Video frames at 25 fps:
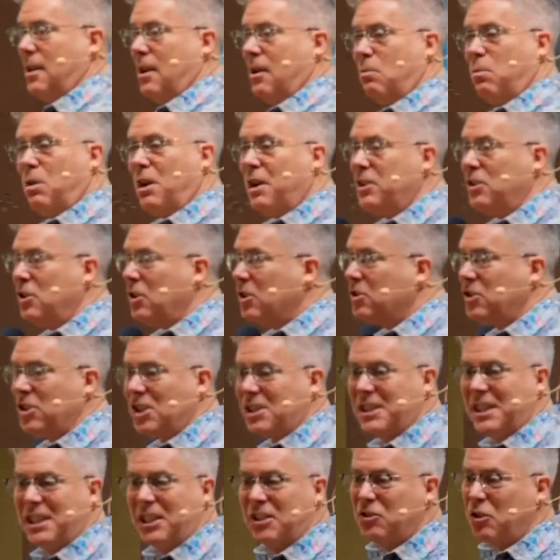when you're
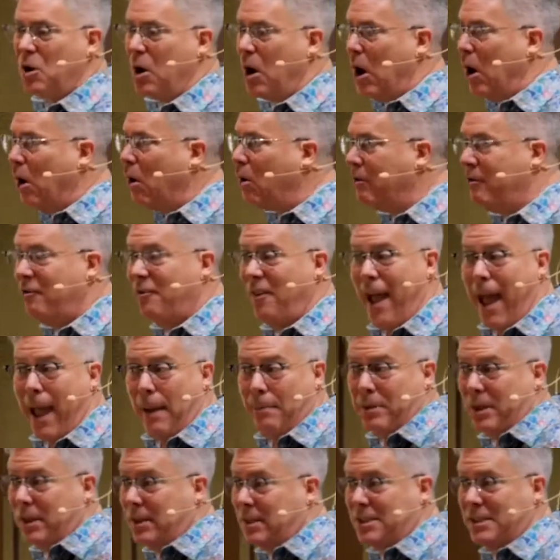just in your own
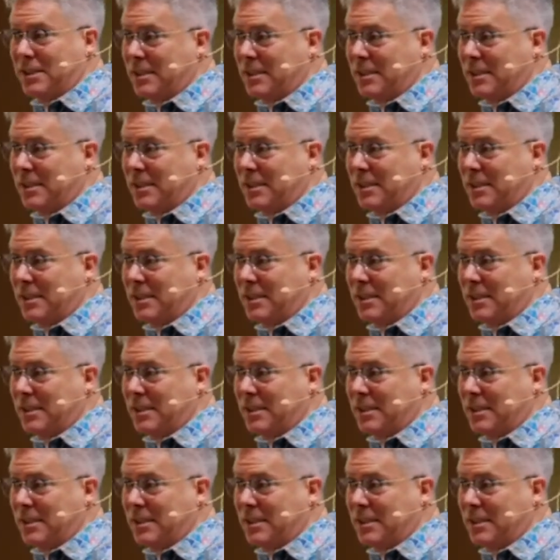fabulous